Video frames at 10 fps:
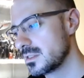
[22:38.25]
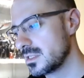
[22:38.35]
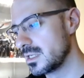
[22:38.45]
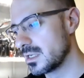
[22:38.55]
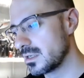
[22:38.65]

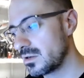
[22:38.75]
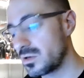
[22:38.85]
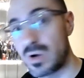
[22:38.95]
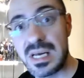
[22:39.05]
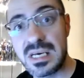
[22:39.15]
you know,
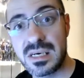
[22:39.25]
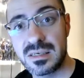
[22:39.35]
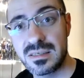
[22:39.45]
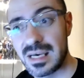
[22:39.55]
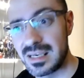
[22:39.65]
Craig,
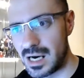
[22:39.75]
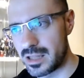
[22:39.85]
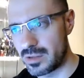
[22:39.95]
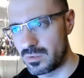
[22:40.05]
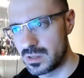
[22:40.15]
and that
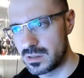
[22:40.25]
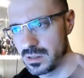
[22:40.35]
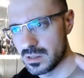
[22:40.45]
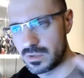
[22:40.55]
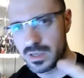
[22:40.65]
other one that
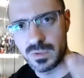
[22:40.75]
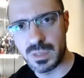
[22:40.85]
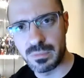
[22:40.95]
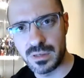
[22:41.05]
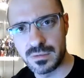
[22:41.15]
no one can
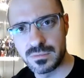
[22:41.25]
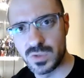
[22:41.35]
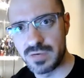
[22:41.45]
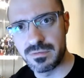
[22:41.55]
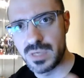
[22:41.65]
remember, not
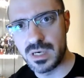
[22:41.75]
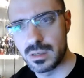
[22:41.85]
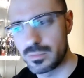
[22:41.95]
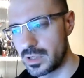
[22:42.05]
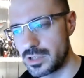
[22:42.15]
even me, and I'm
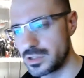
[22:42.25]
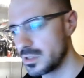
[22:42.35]
British.